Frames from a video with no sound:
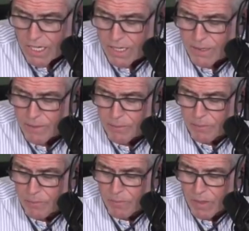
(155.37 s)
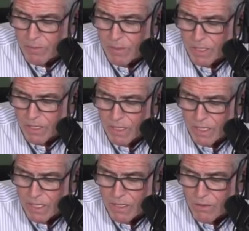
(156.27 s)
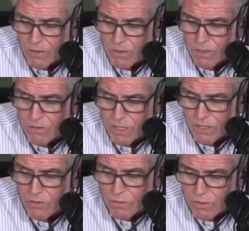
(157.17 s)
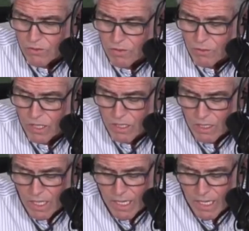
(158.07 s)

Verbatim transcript: Um, but uh, whoever it is, we wish them well.